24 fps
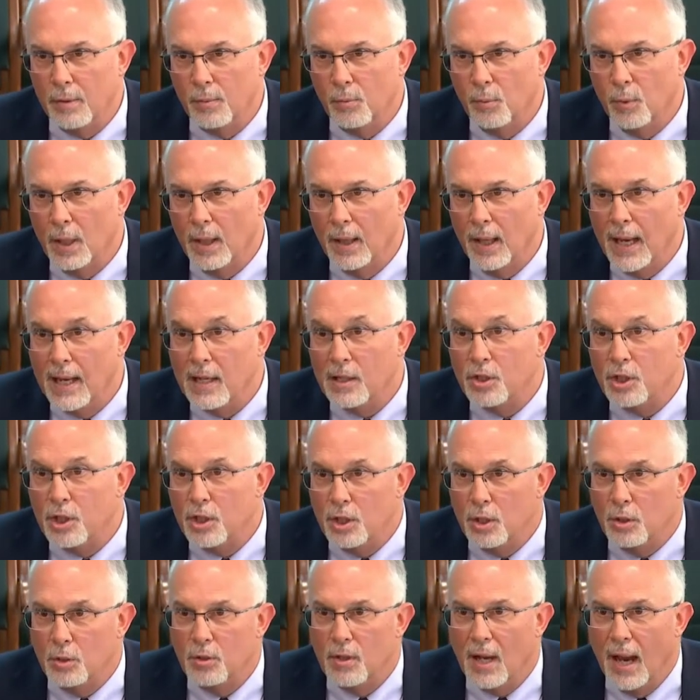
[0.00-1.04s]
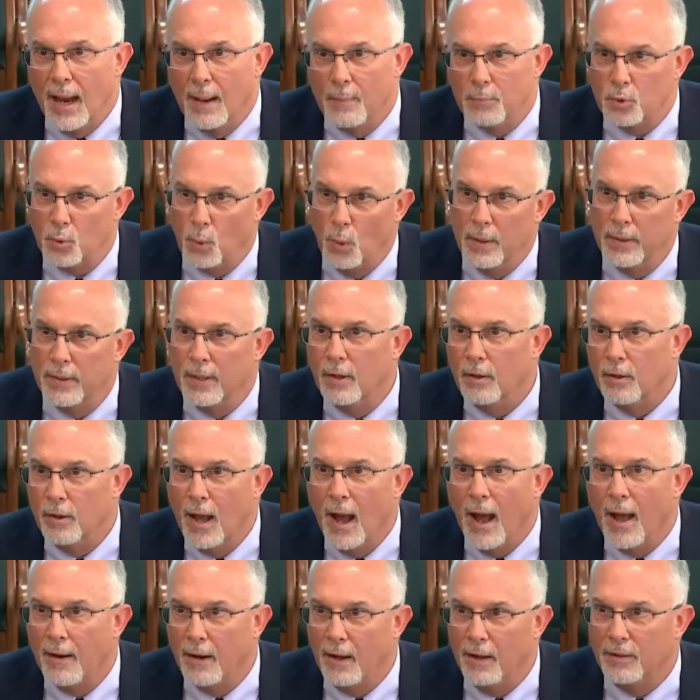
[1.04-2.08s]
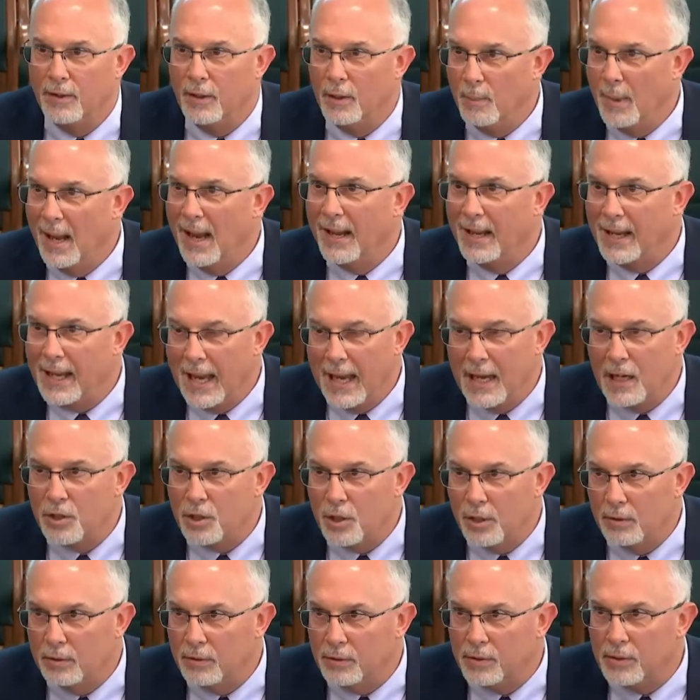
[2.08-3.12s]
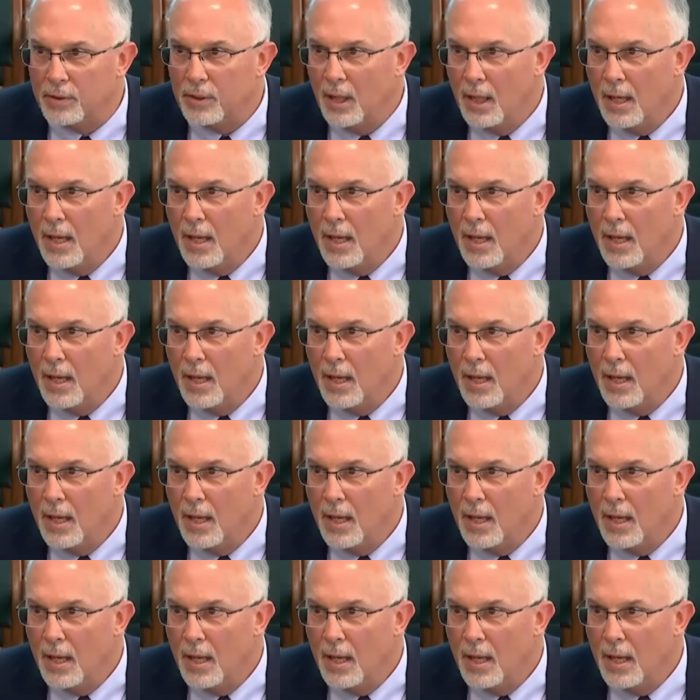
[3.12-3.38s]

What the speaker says: relates to times when they're not on their medications.